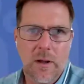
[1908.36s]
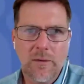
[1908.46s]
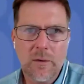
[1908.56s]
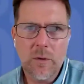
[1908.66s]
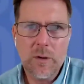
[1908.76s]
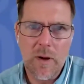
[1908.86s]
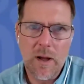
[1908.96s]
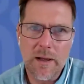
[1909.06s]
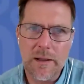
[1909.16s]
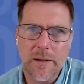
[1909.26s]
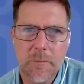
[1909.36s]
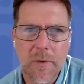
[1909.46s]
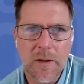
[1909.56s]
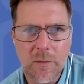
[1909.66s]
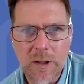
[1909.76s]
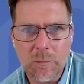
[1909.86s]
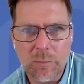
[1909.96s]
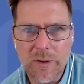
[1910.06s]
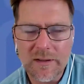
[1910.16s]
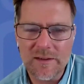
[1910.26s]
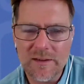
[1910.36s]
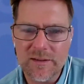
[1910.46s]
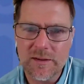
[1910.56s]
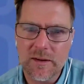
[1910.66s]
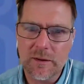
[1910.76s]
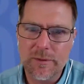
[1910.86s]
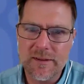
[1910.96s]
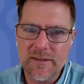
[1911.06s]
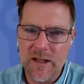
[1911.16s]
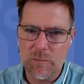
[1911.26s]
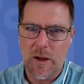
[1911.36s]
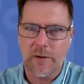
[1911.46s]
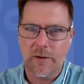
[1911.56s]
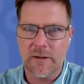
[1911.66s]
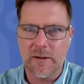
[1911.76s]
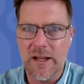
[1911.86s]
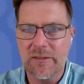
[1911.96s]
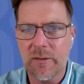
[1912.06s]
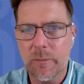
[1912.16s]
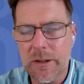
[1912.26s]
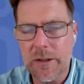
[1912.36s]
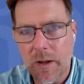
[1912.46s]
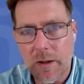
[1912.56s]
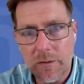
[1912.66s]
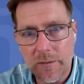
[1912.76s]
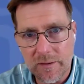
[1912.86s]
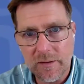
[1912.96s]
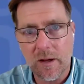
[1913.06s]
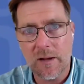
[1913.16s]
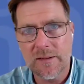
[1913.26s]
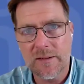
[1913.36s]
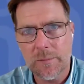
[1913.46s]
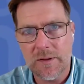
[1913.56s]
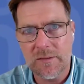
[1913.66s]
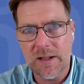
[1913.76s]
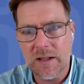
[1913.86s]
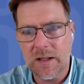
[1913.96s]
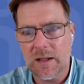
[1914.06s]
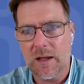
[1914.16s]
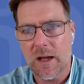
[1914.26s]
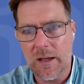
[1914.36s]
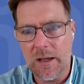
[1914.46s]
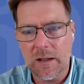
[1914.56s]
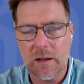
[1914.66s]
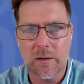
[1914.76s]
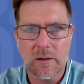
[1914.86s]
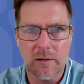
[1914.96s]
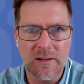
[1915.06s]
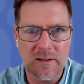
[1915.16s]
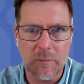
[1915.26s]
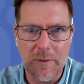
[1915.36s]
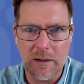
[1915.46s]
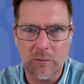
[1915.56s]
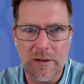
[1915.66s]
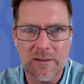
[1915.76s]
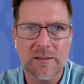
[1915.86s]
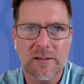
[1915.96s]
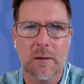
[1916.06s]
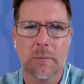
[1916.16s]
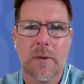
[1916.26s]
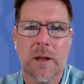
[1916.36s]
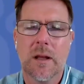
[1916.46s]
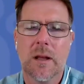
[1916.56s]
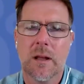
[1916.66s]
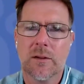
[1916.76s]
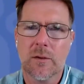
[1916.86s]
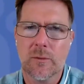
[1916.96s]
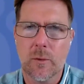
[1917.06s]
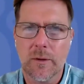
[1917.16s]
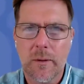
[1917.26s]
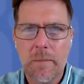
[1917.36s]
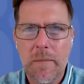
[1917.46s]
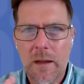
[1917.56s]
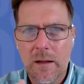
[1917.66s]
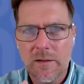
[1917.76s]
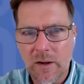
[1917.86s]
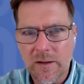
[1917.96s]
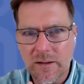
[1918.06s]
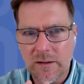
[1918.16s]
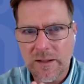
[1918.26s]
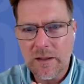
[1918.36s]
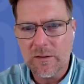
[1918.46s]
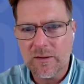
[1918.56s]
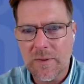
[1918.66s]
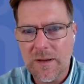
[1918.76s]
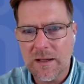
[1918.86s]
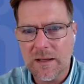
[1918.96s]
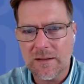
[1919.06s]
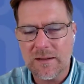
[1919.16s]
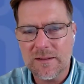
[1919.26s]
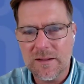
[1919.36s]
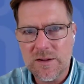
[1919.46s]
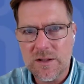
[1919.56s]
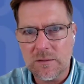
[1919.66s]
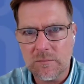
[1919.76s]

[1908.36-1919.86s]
if you wouldn't mind, if we could bring this 3T model to life a bit under this concept of DE&I, or systematic racism, so forth. So as a leader is making a decision